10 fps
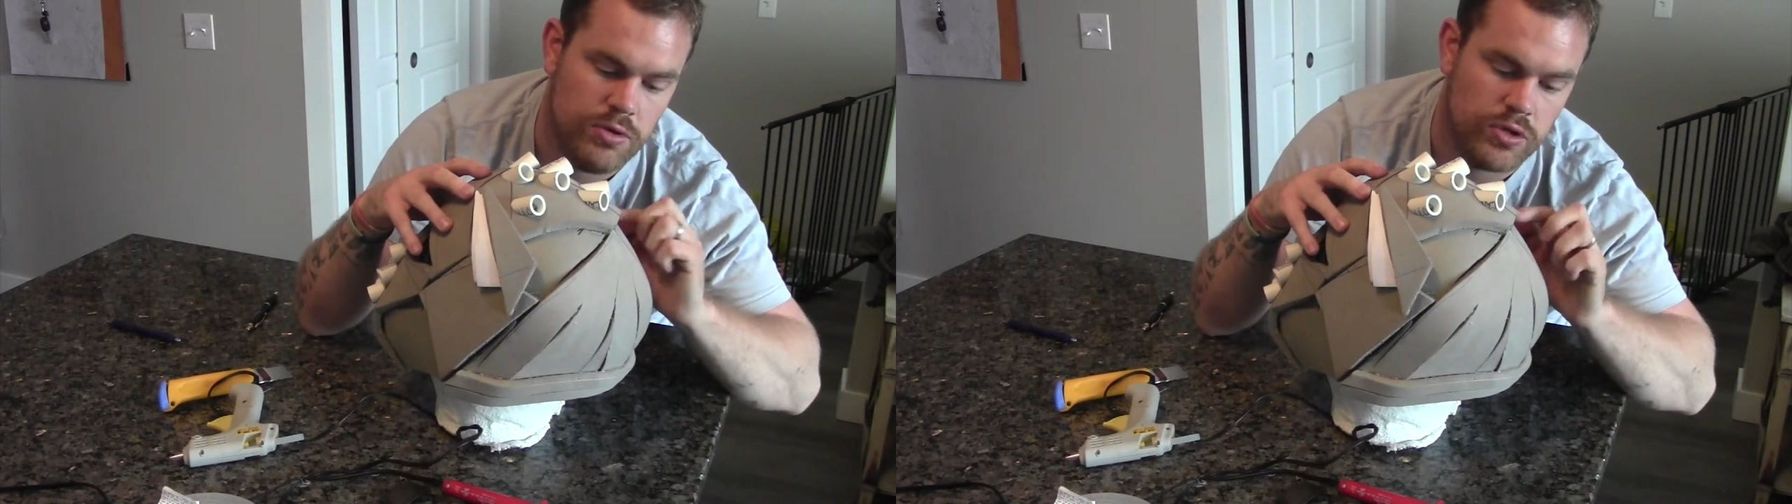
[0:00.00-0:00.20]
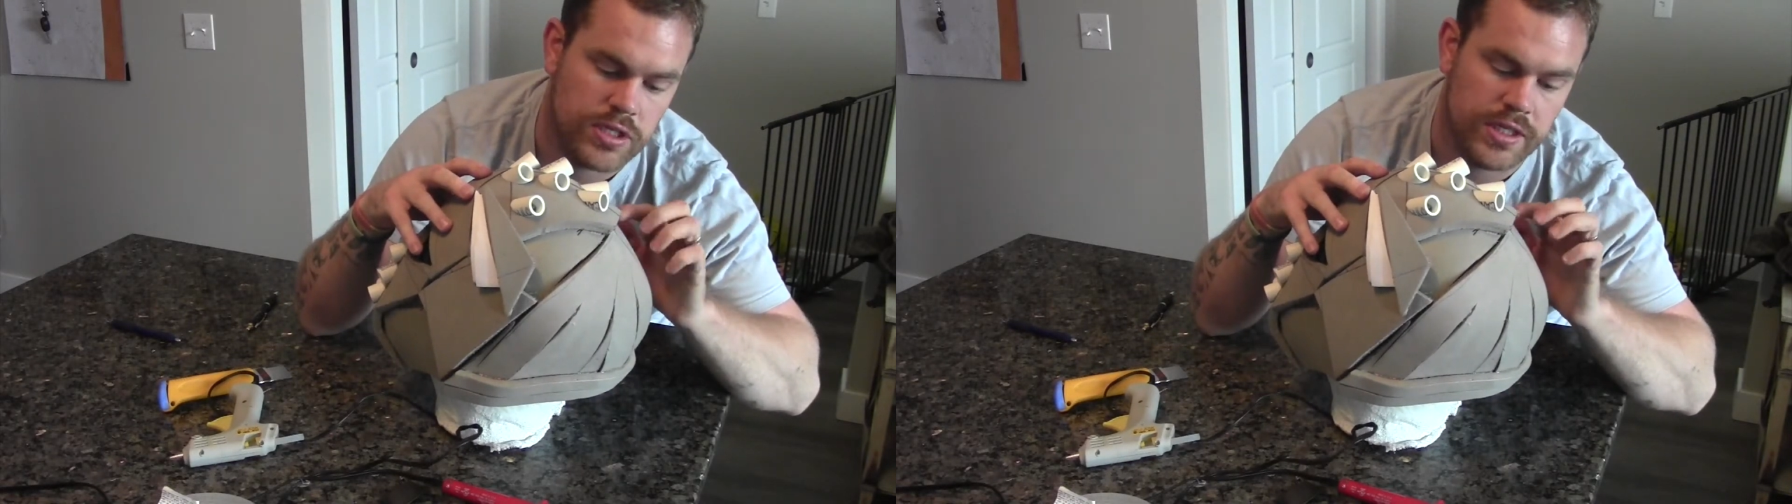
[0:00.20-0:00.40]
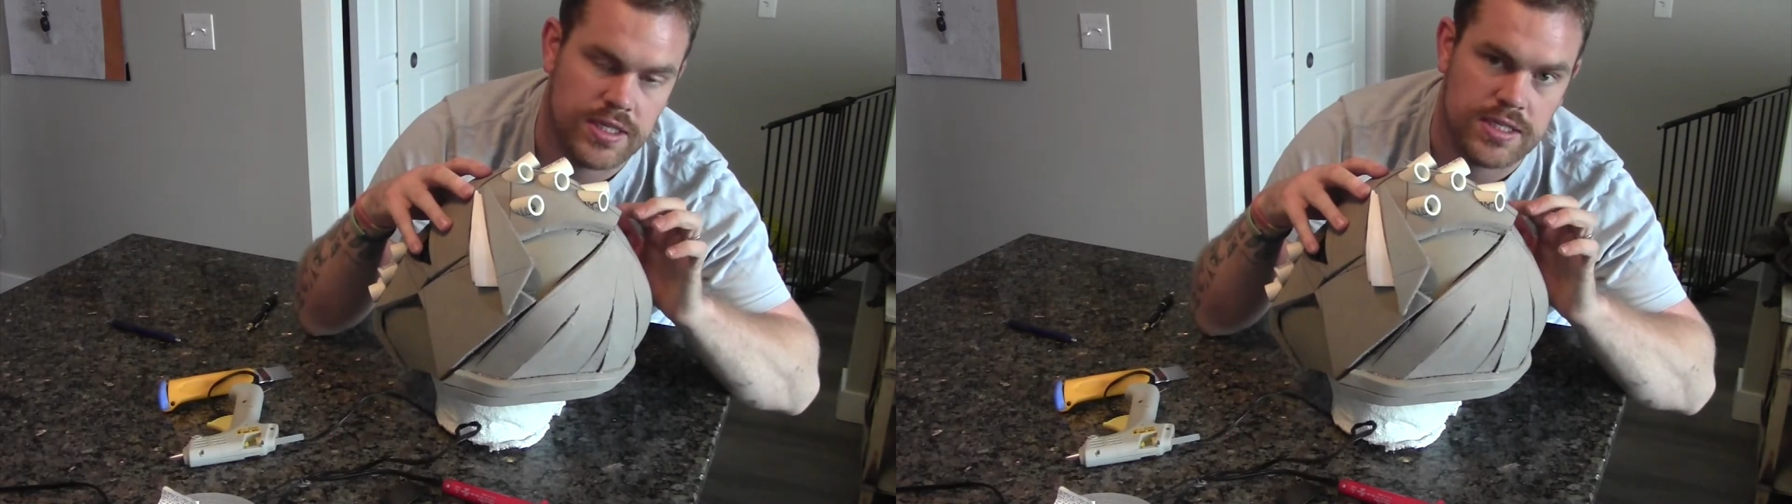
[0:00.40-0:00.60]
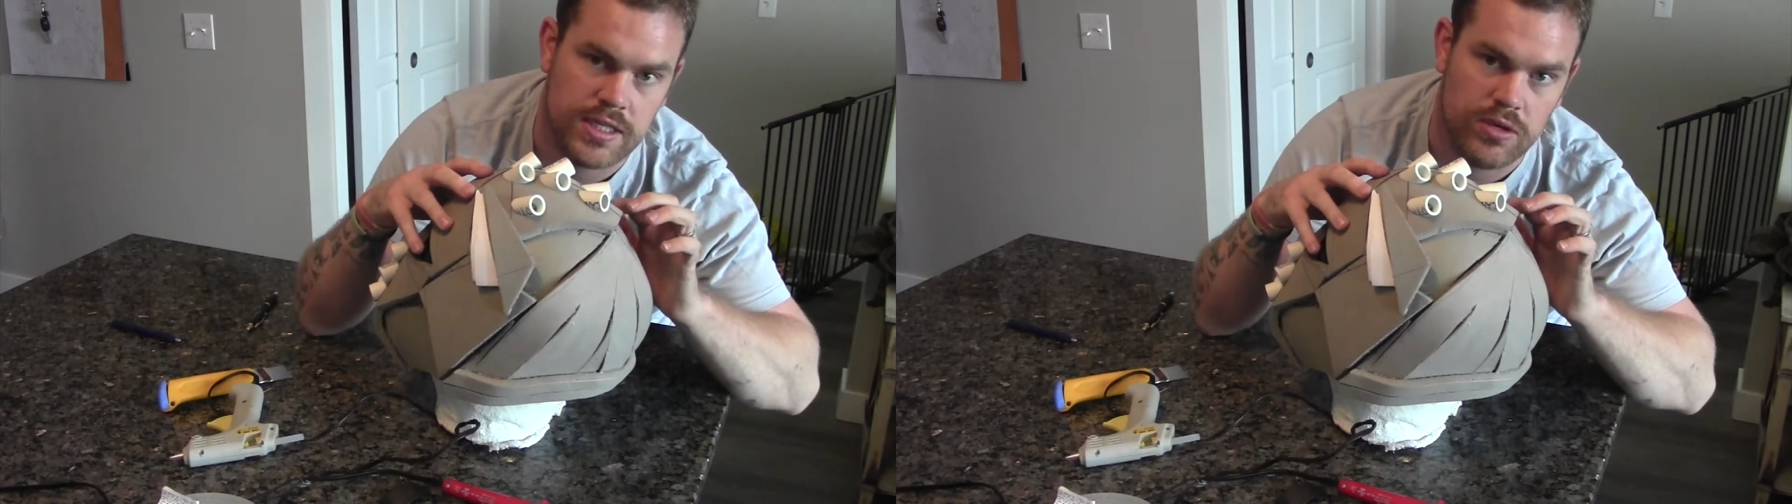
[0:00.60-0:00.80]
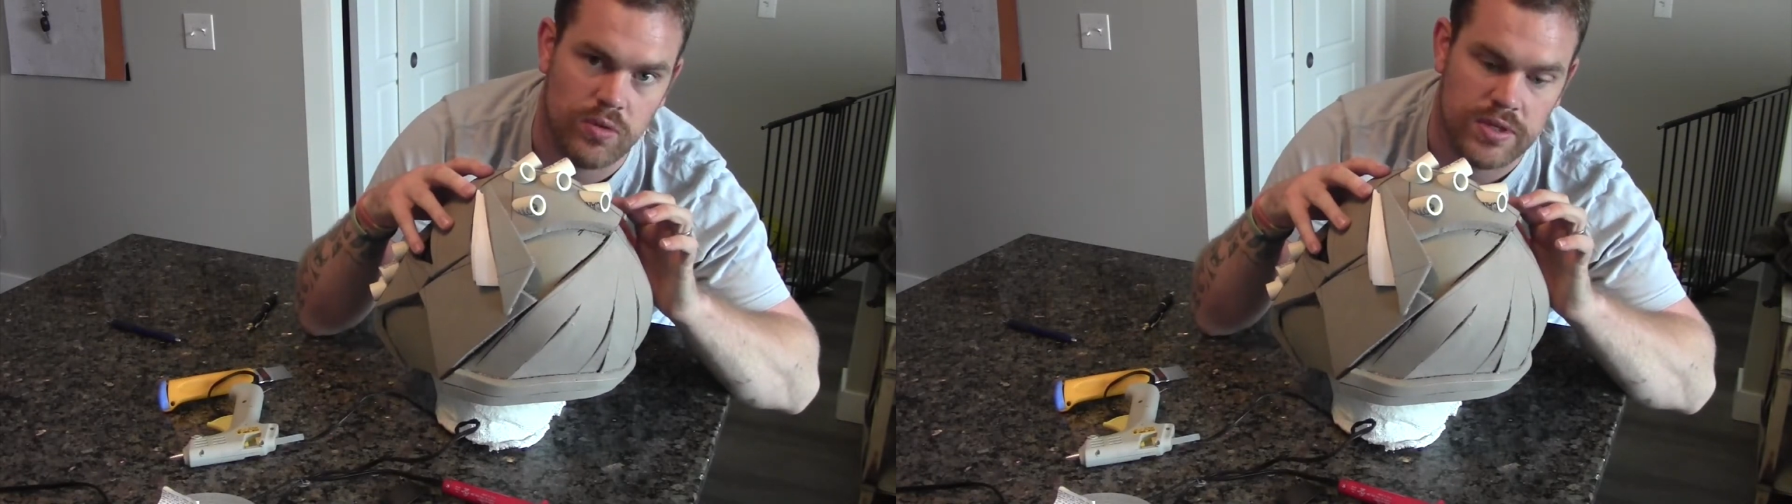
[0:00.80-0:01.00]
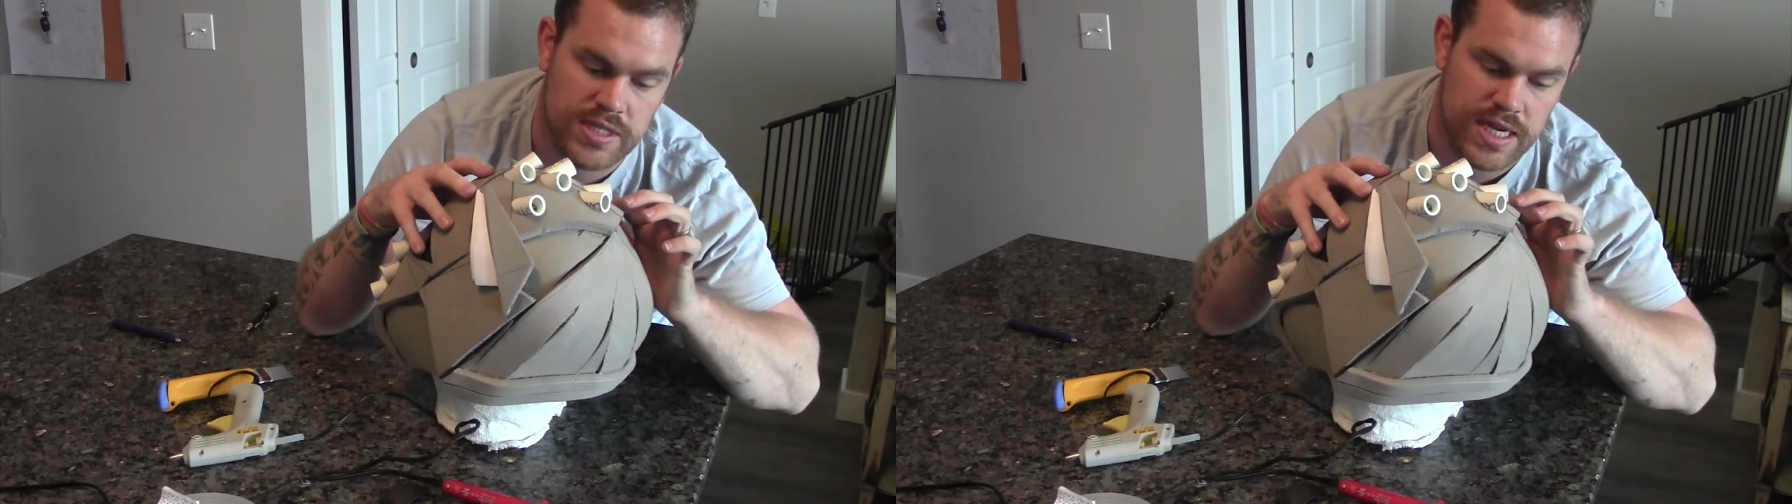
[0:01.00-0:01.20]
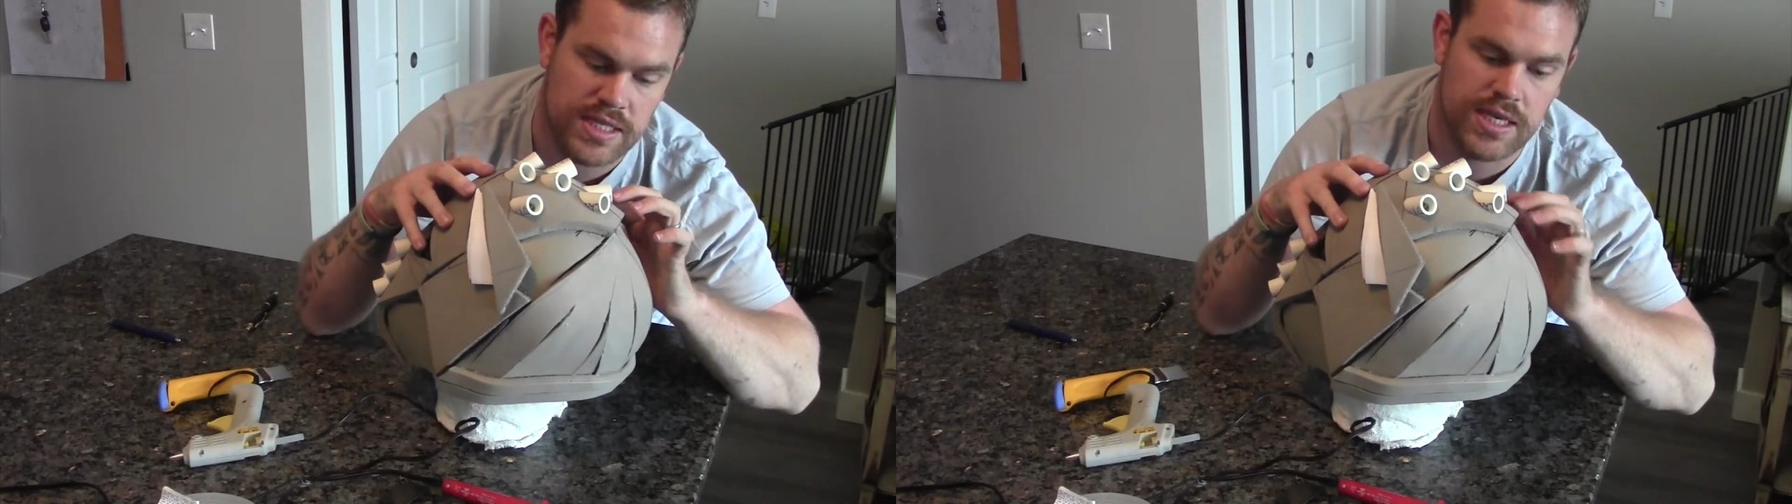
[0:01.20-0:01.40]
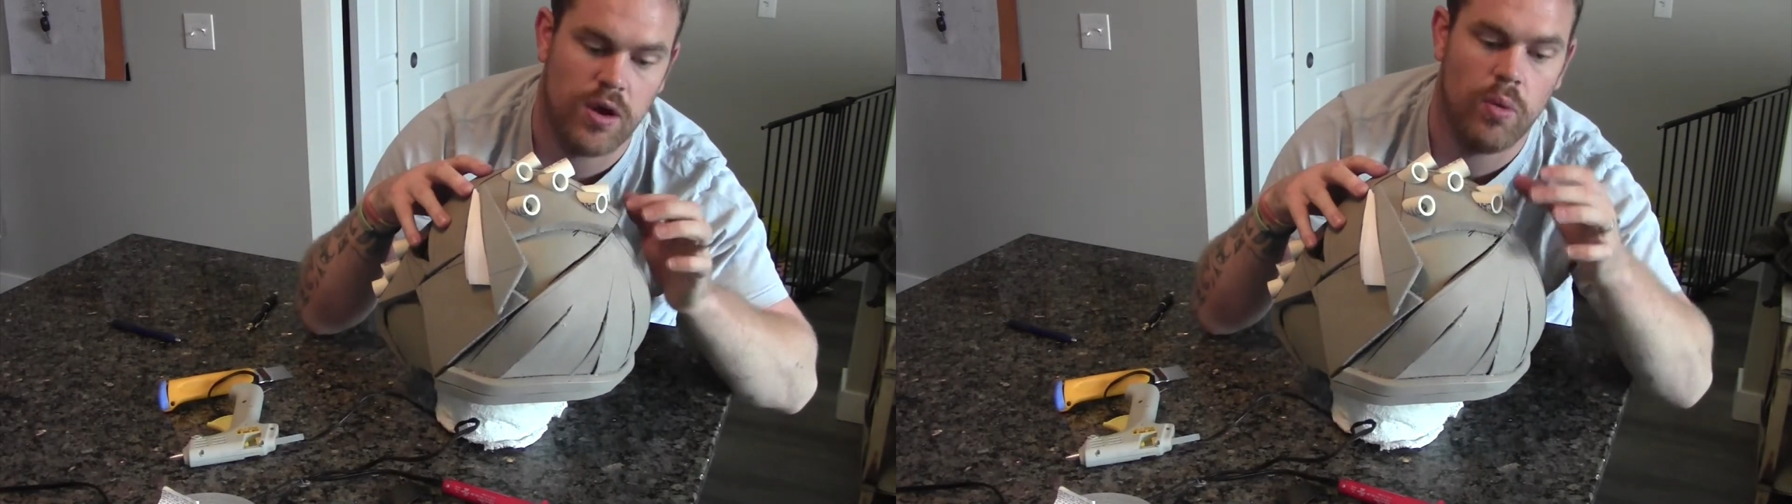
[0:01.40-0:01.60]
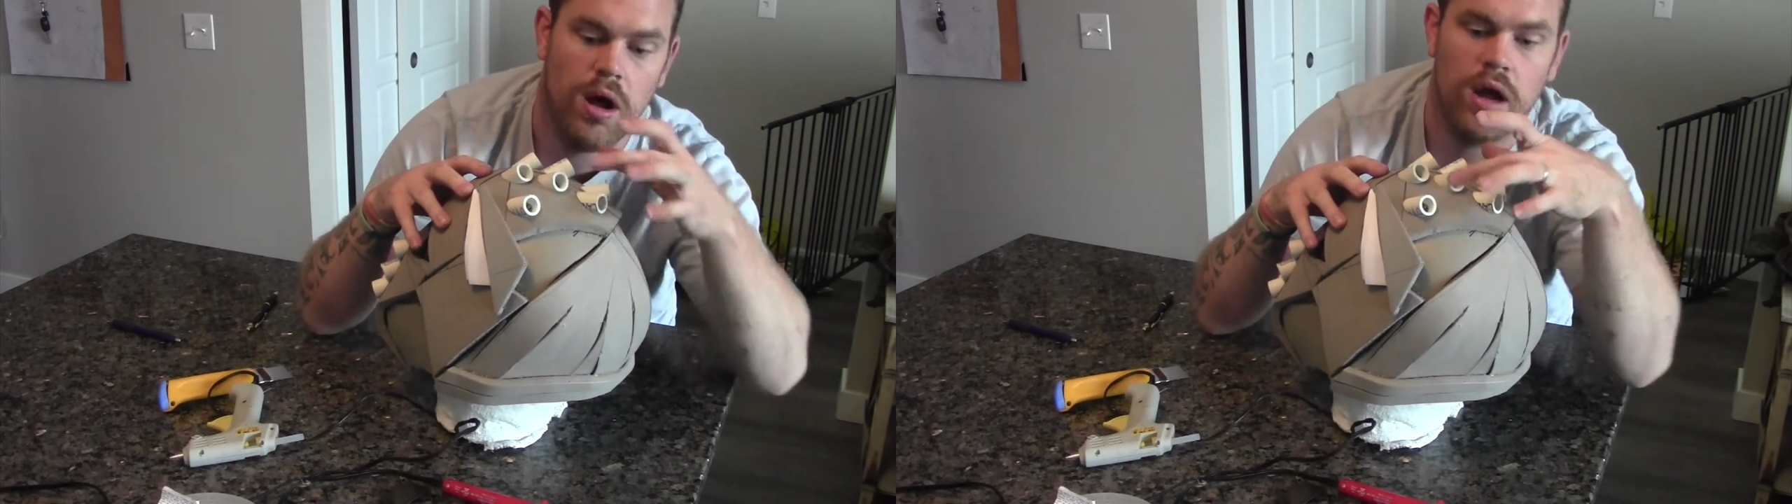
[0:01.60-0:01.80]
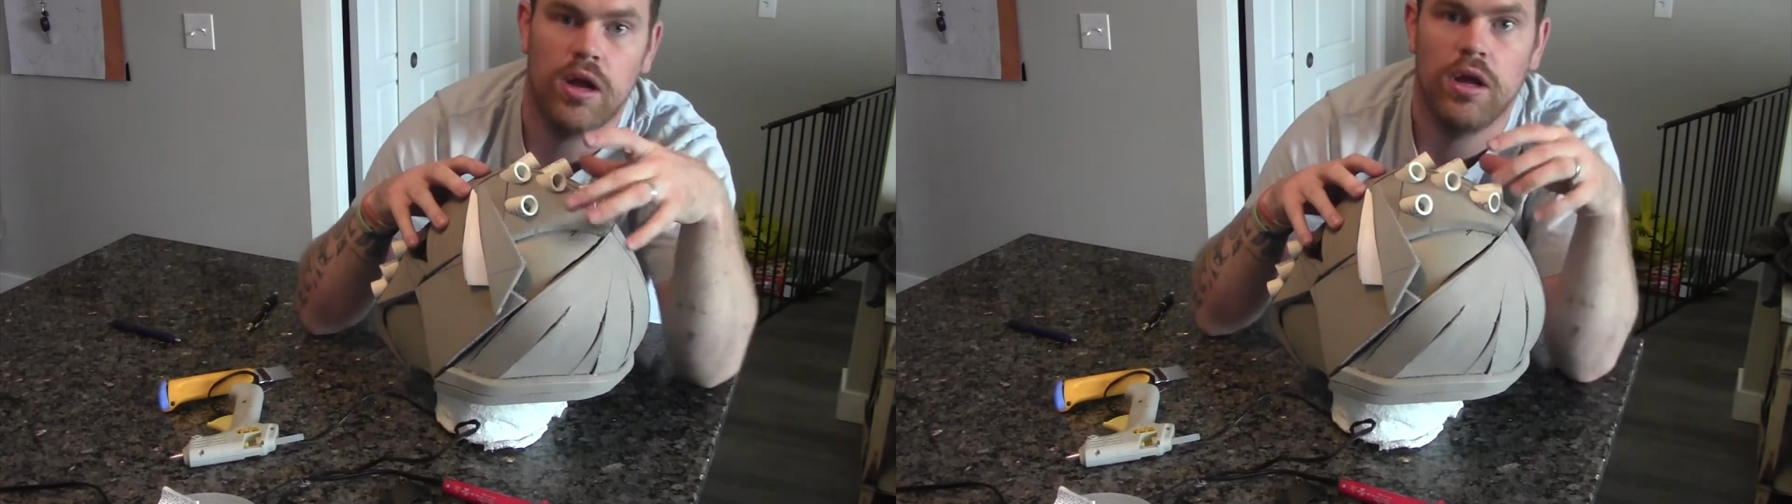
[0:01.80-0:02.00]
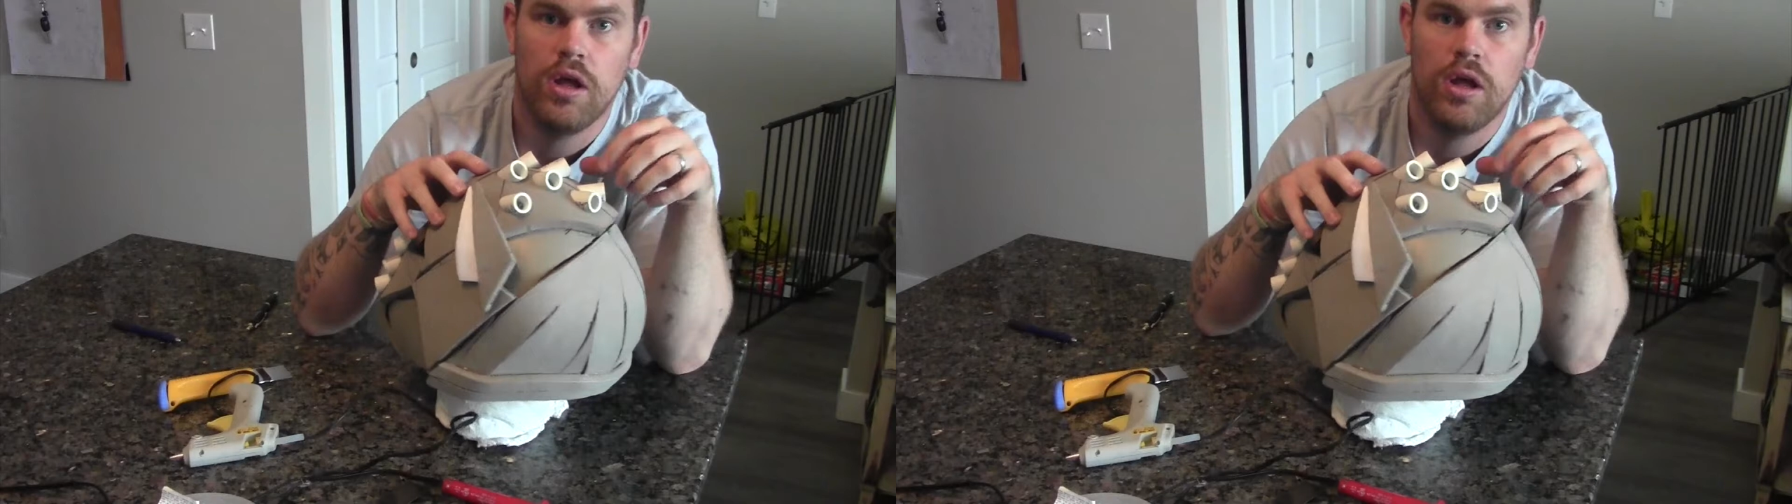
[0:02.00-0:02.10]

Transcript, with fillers: you're just gonna see all the detail work